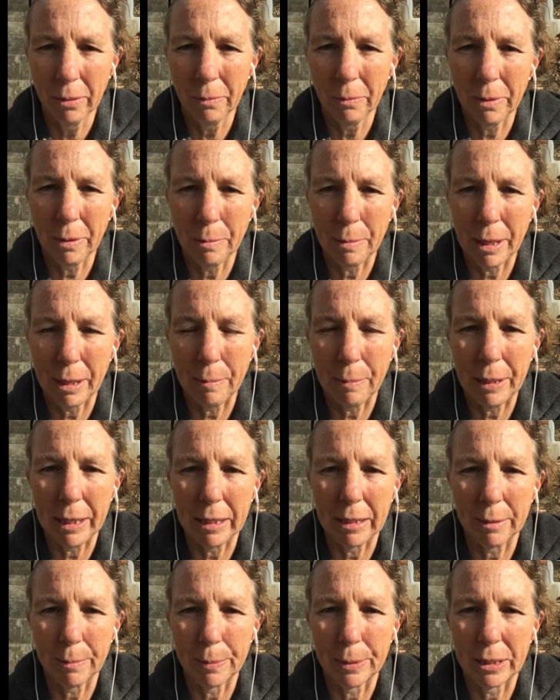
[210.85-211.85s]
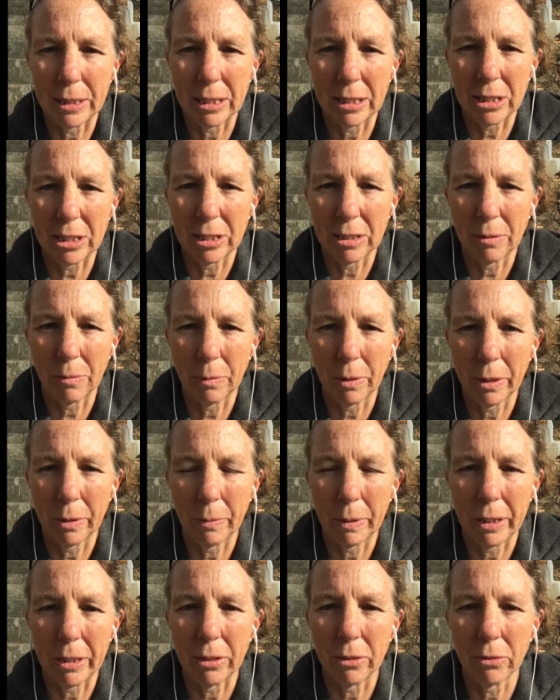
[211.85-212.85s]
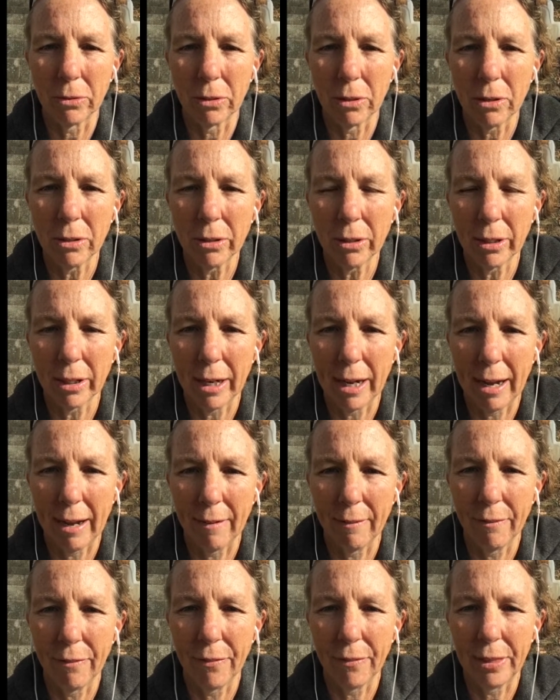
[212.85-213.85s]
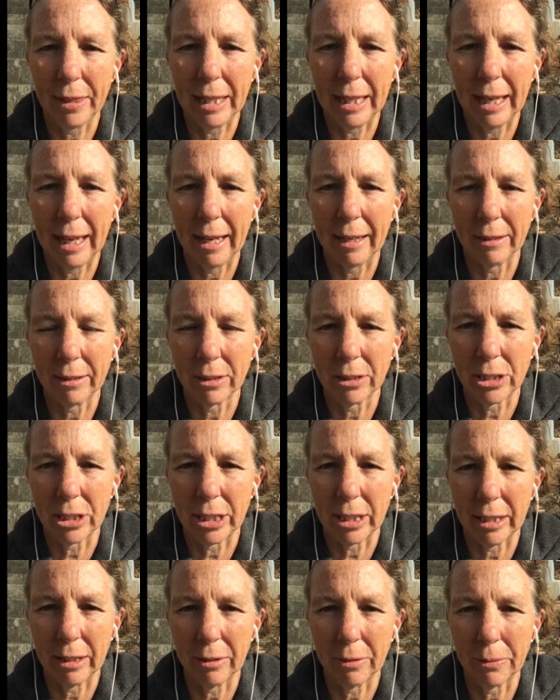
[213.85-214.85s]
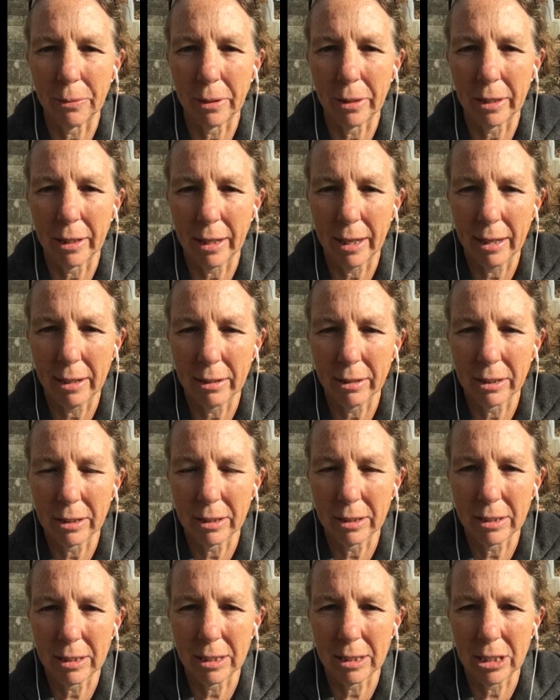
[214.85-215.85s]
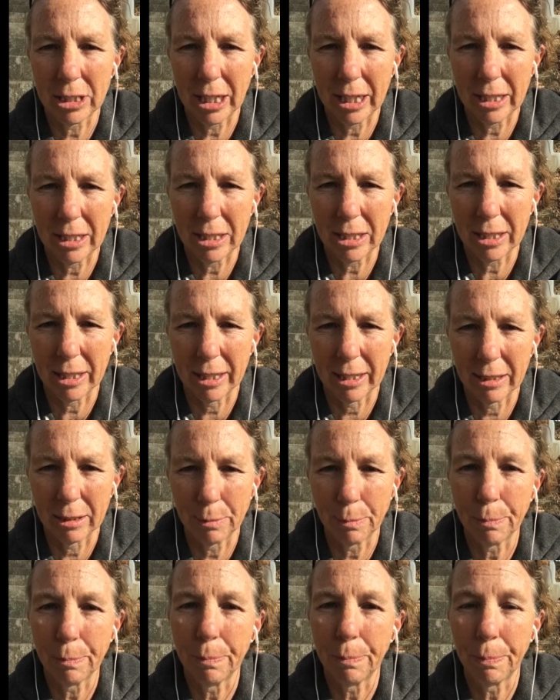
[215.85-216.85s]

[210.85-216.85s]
we may be in a position where we no longer have the energy or the health to change things,